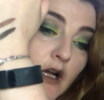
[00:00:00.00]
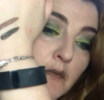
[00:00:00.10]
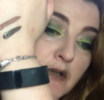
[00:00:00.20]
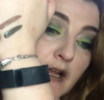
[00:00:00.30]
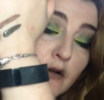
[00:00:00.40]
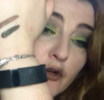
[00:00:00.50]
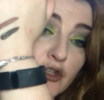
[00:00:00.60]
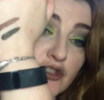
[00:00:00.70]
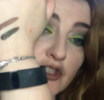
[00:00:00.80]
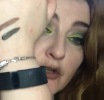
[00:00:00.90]
I'm now
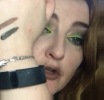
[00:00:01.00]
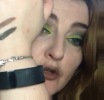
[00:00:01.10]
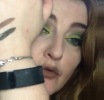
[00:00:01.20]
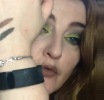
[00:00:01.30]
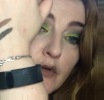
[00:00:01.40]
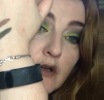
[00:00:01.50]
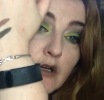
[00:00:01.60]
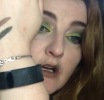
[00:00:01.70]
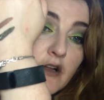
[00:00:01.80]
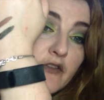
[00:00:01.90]
going to show you
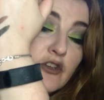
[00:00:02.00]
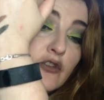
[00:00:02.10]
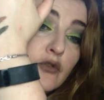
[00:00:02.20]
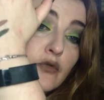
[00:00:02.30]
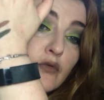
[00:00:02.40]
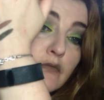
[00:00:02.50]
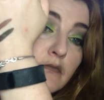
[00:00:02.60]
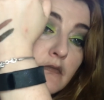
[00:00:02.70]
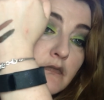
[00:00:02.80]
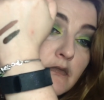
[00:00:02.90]
uh, the two
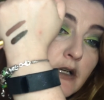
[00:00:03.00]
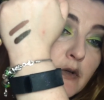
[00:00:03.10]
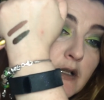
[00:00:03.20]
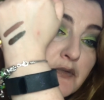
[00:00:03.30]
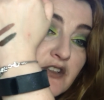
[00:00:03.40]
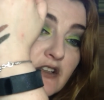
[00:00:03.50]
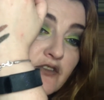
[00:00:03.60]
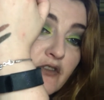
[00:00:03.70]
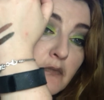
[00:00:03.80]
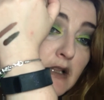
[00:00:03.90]
liquid
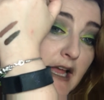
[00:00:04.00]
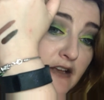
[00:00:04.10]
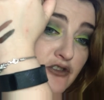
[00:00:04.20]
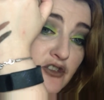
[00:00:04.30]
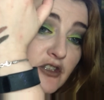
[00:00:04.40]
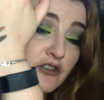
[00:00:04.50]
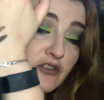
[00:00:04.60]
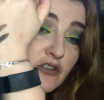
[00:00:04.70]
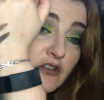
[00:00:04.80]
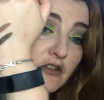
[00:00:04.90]
lipsticks from last
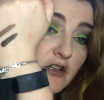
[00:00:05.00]
year's